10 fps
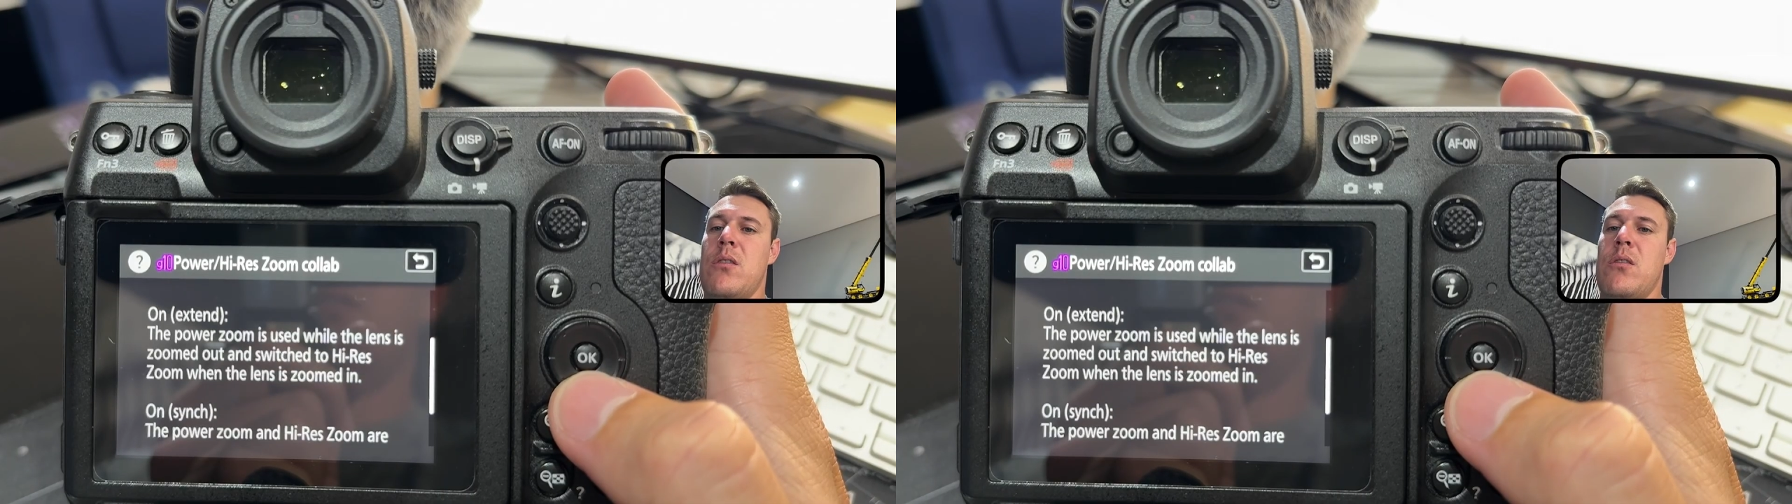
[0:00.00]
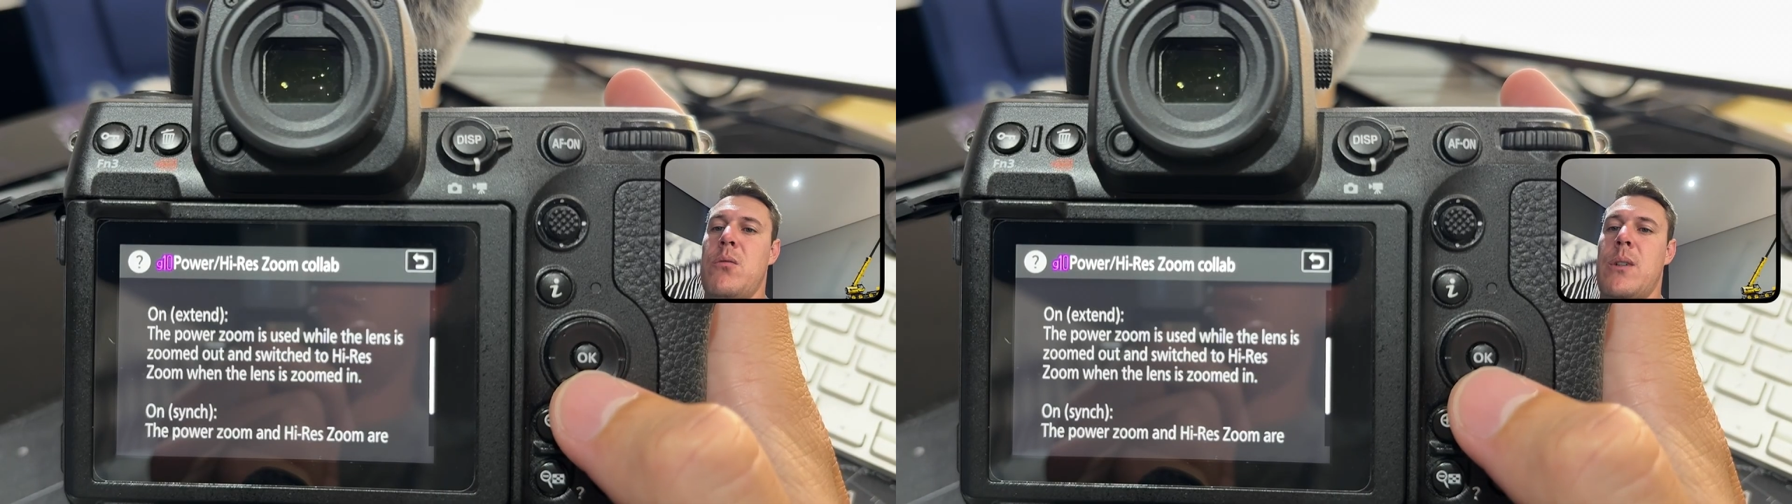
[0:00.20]

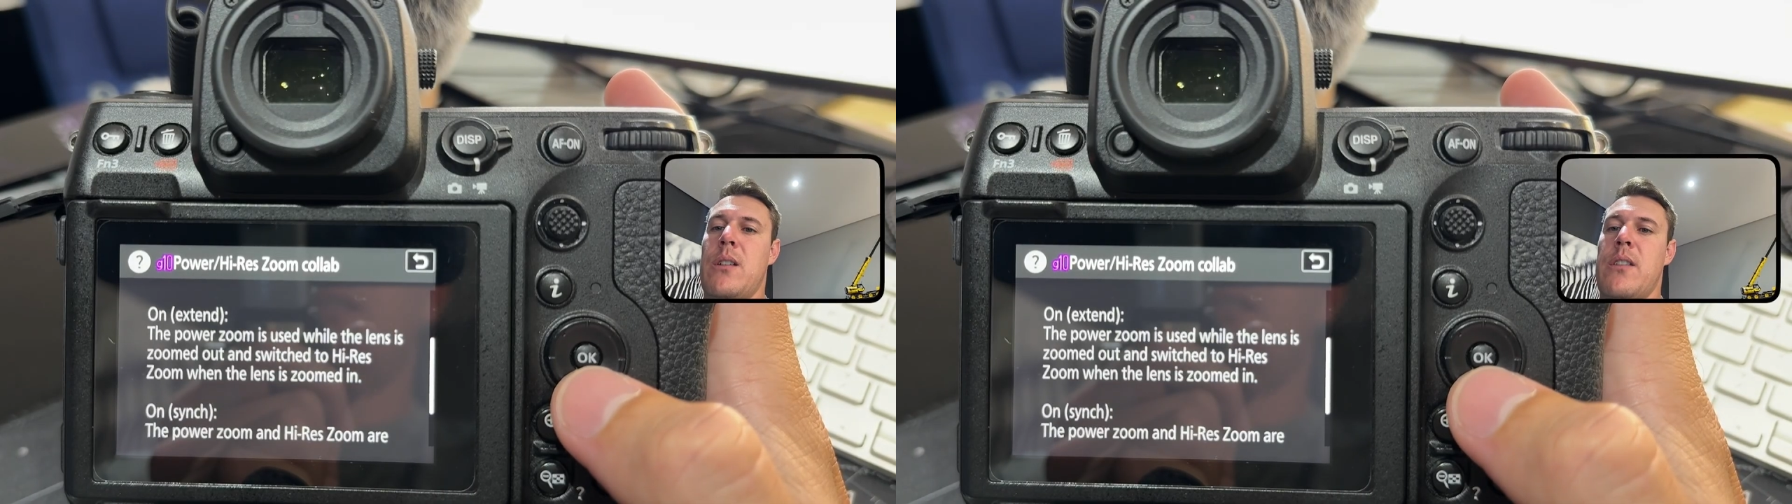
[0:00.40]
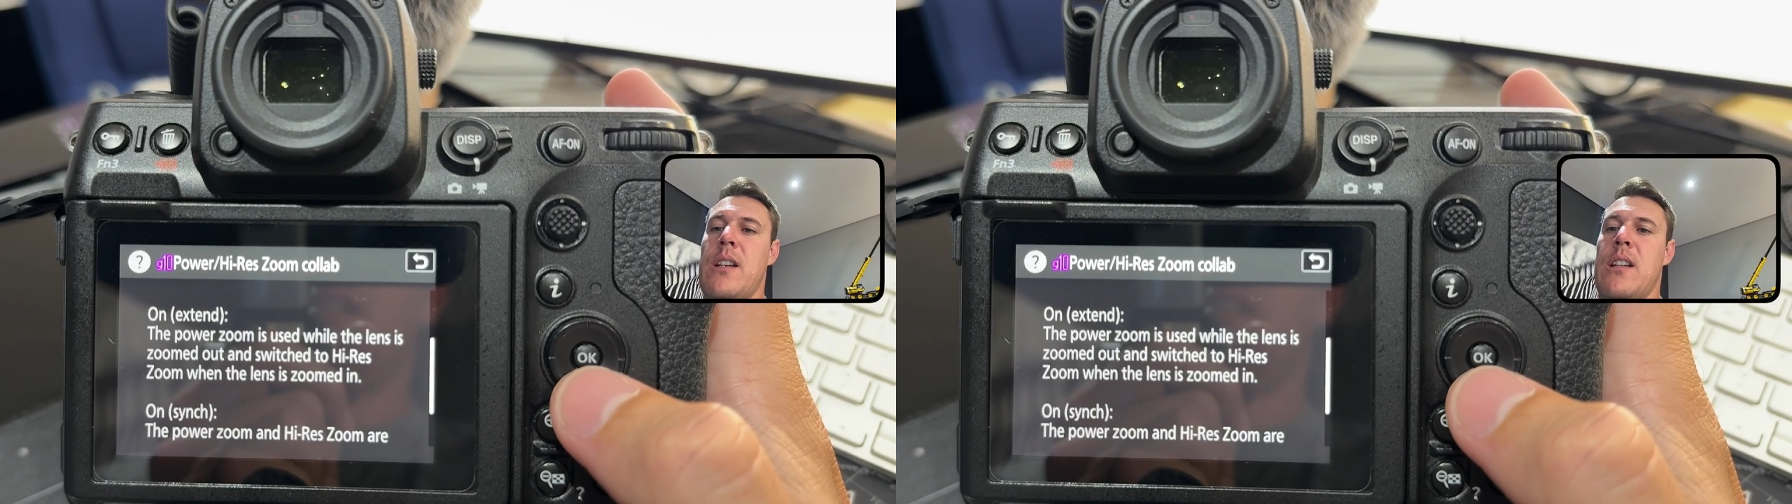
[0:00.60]
used
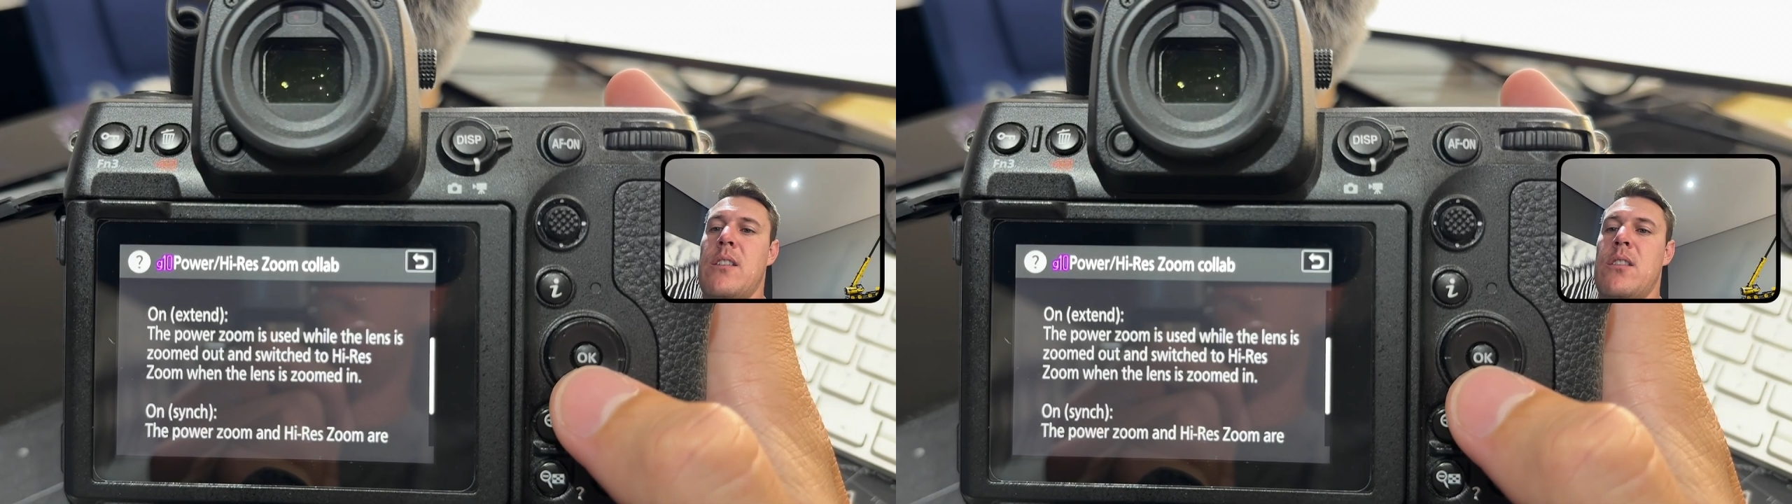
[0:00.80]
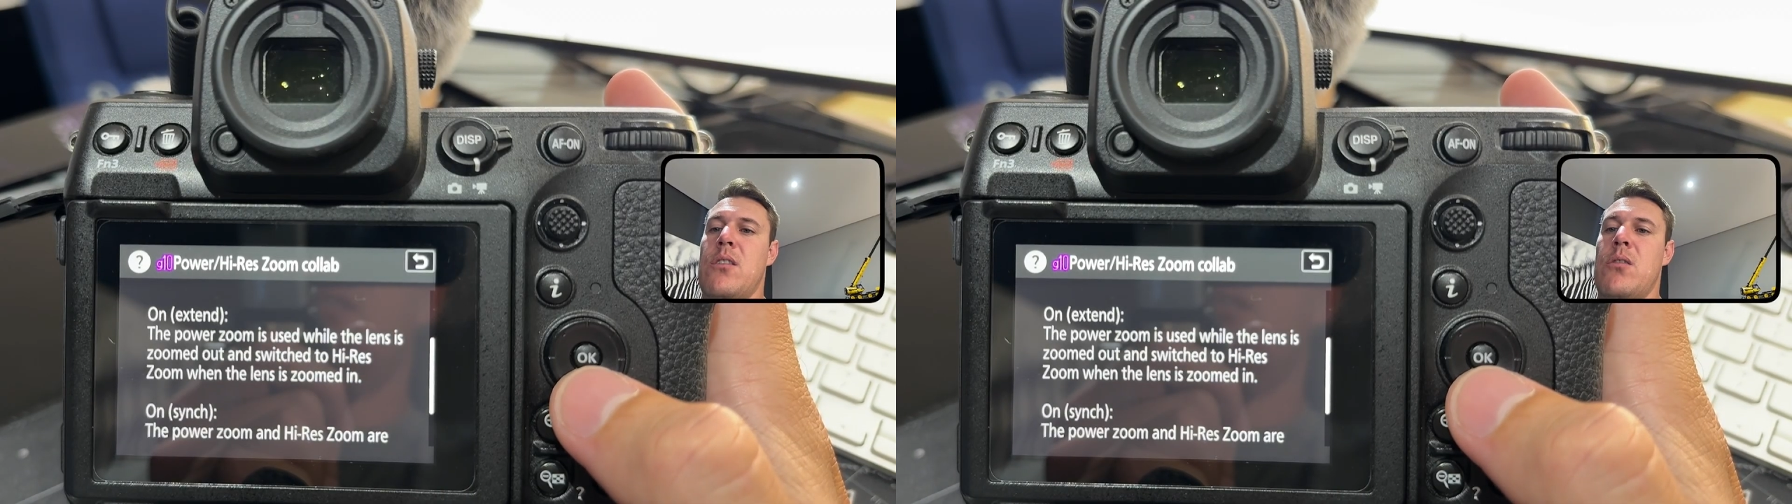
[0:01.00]
while the lens is